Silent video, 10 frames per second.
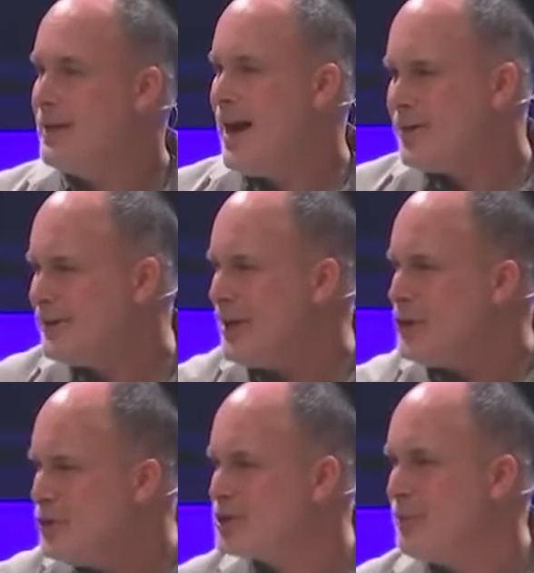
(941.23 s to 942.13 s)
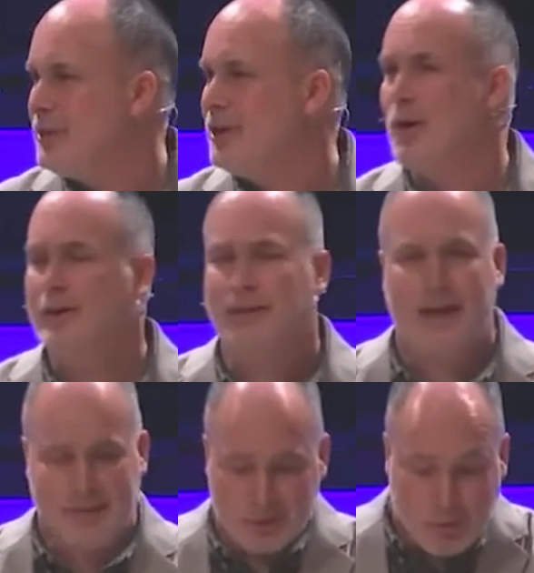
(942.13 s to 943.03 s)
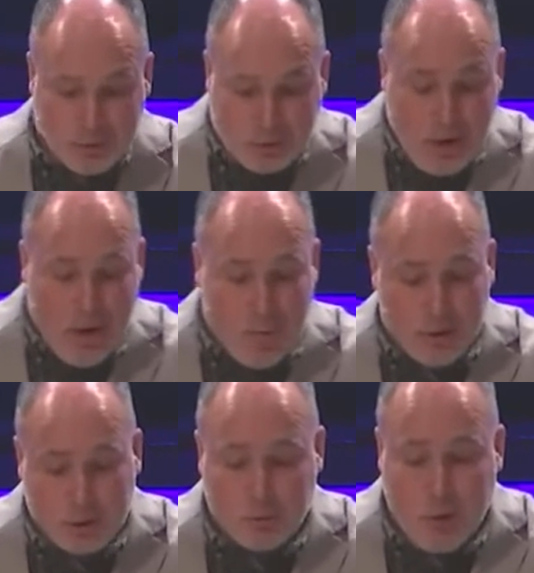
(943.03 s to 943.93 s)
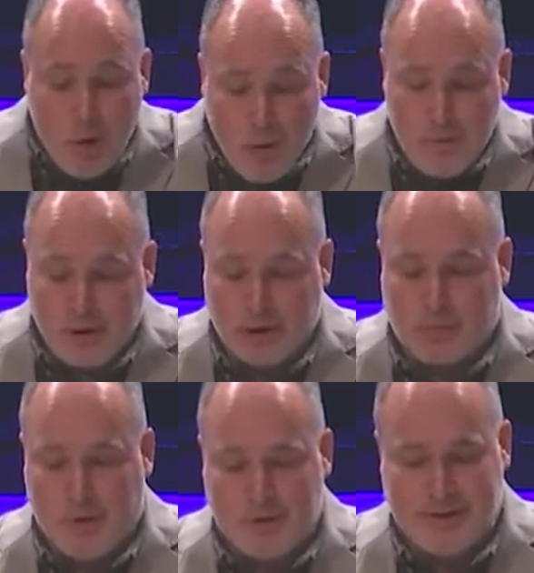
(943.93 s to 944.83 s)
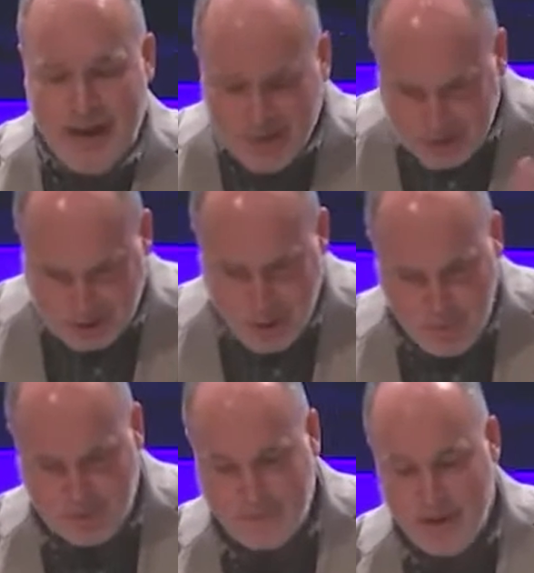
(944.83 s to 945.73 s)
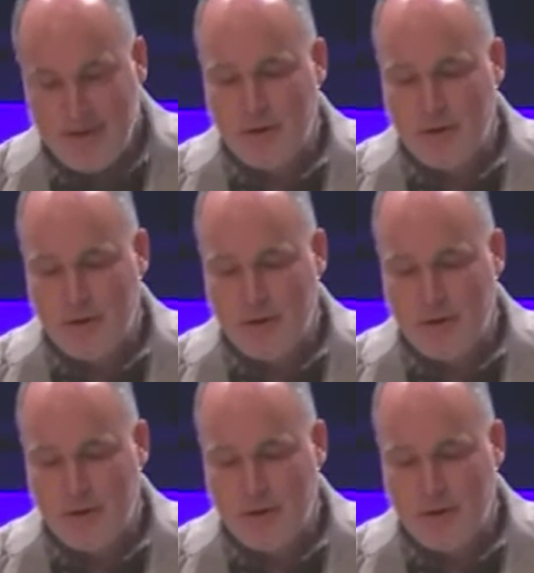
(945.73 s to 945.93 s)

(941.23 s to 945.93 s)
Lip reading: How could they do something like this? What's wrong with this person? How stupid?